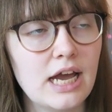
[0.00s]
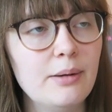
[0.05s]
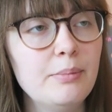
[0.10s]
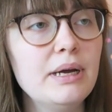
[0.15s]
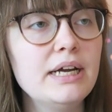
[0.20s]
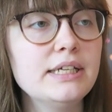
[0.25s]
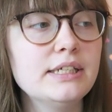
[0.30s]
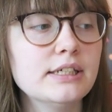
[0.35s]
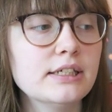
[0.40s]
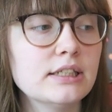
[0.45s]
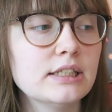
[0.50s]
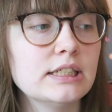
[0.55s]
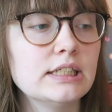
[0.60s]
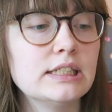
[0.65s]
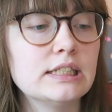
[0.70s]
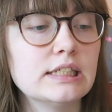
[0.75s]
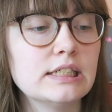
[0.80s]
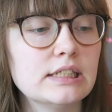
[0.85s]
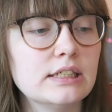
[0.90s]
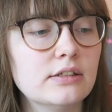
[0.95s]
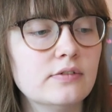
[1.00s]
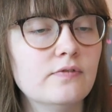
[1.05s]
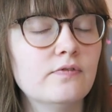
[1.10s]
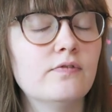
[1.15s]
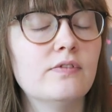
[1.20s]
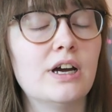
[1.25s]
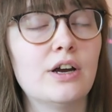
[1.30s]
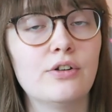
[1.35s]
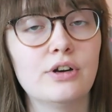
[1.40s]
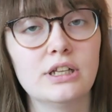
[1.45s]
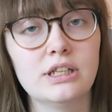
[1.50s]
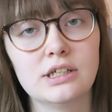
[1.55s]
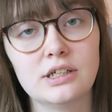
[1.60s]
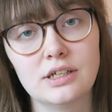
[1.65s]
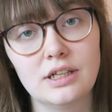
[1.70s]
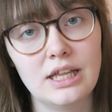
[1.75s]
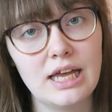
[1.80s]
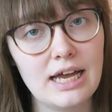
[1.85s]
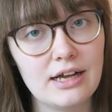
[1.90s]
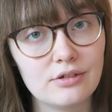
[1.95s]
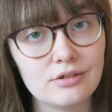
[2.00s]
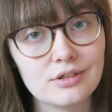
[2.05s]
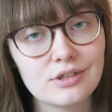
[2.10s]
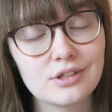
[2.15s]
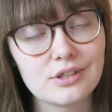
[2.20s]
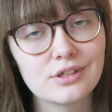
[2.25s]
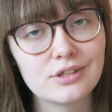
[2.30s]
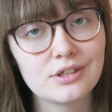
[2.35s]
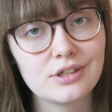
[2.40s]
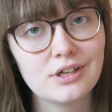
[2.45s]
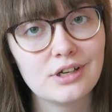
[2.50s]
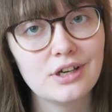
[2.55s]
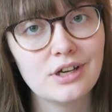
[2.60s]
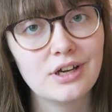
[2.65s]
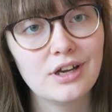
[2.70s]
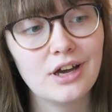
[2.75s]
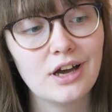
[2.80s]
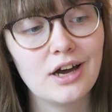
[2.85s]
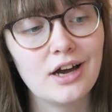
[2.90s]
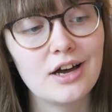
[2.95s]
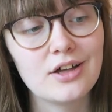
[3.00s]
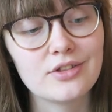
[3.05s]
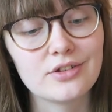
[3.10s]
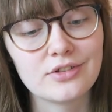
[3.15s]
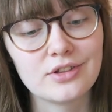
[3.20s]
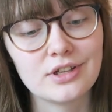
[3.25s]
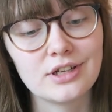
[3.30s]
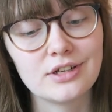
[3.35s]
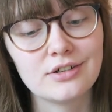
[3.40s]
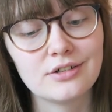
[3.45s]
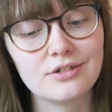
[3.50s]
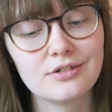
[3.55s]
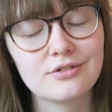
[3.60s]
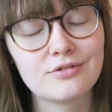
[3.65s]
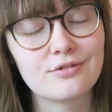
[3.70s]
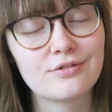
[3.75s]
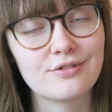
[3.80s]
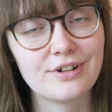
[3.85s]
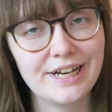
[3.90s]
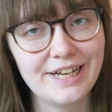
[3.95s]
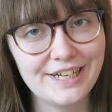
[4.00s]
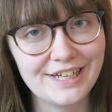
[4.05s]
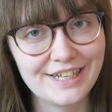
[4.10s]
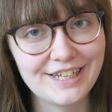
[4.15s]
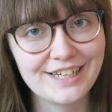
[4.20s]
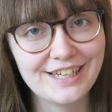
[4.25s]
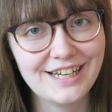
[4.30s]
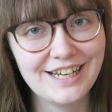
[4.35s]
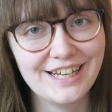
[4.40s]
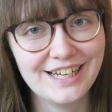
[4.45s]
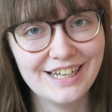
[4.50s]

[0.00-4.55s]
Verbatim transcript: I basically did very little else other than reading,